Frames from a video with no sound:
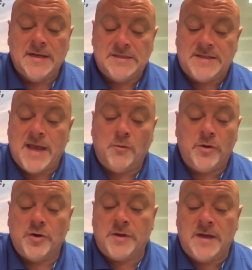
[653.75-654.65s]
Stay where
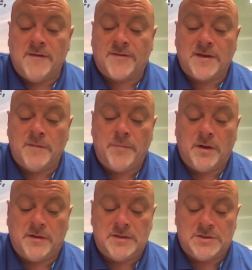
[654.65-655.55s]
your gifts and
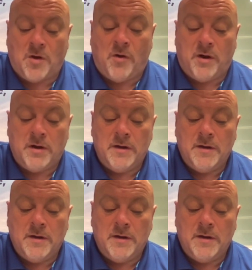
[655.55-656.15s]
abilities are.